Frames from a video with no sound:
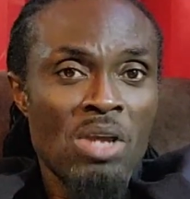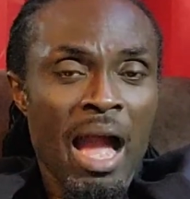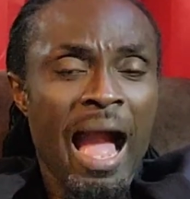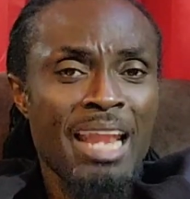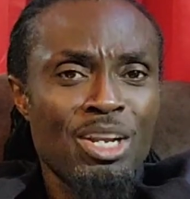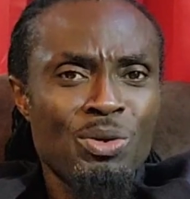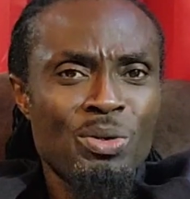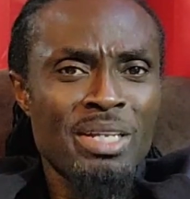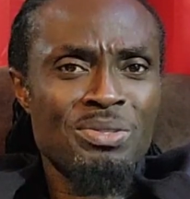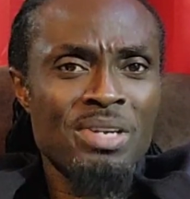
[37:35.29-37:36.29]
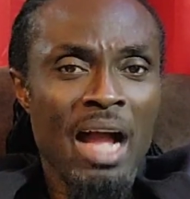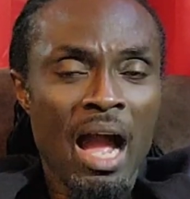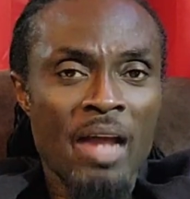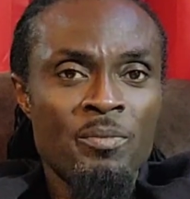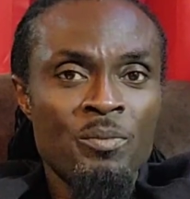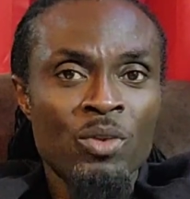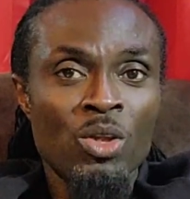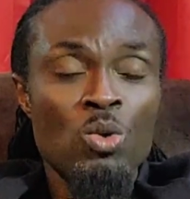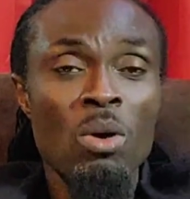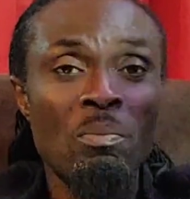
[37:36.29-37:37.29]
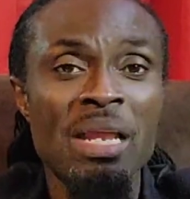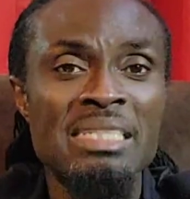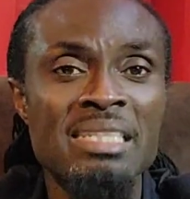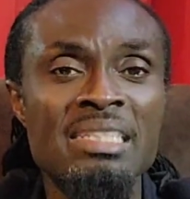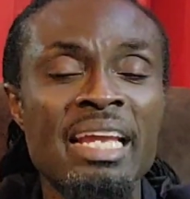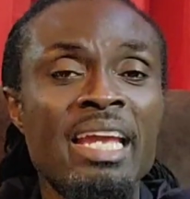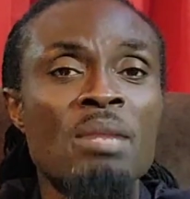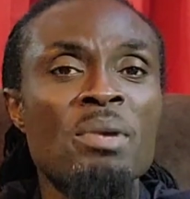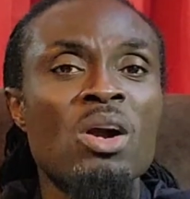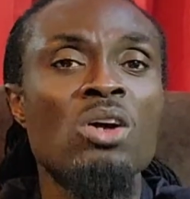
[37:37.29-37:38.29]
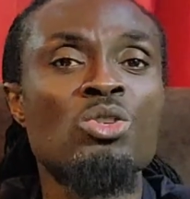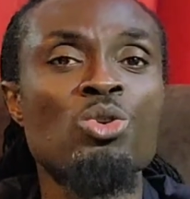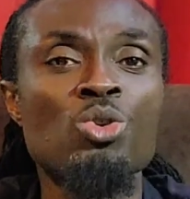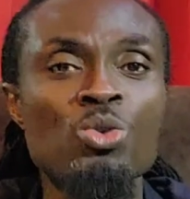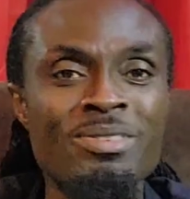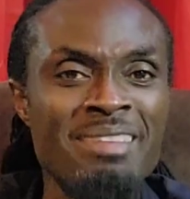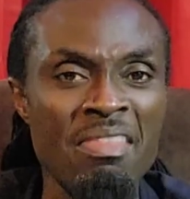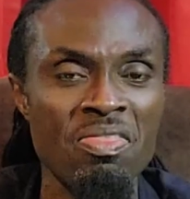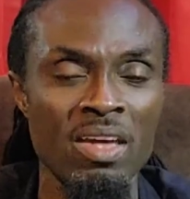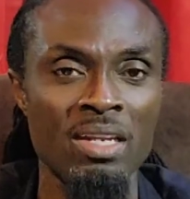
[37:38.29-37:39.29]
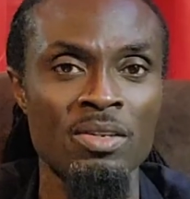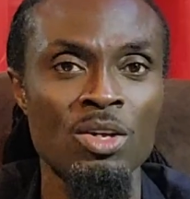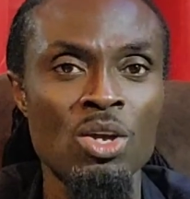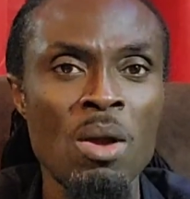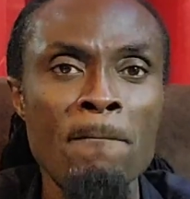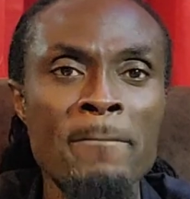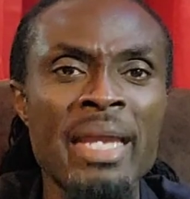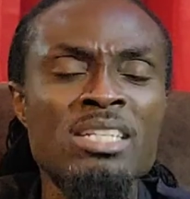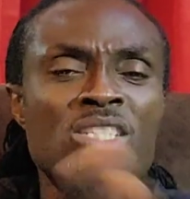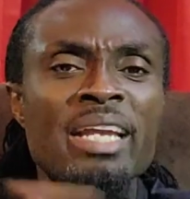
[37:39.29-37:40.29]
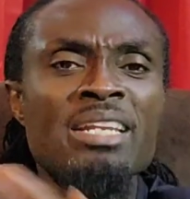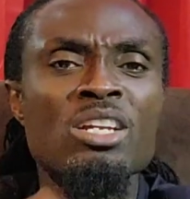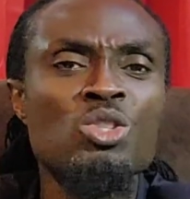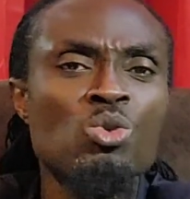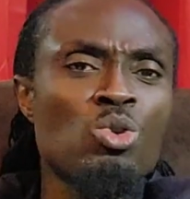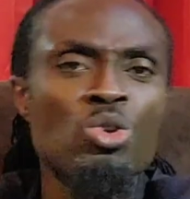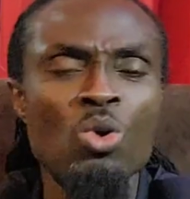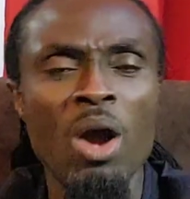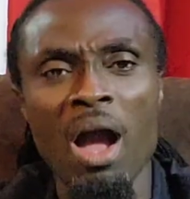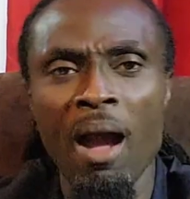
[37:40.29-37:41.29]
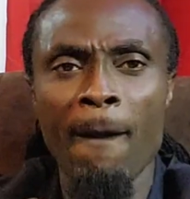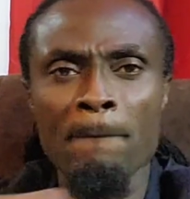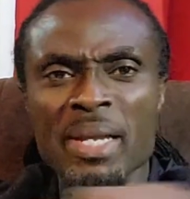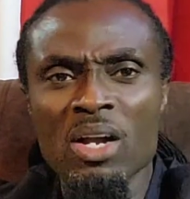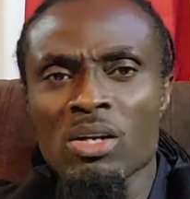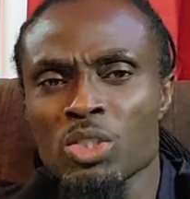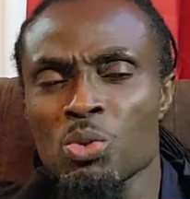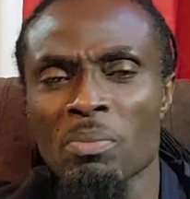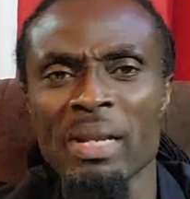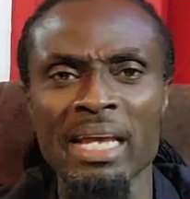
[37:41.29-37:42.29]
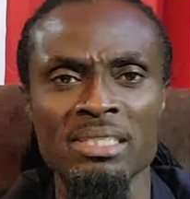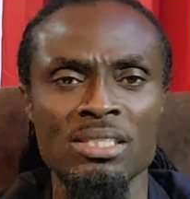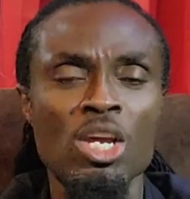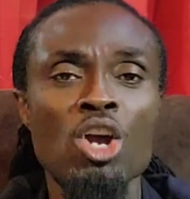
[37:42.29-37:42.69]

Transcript: Hallelujah to God. You are blessed that the enemy can't do you nothing. Men cannot do you no harm because you are blessed.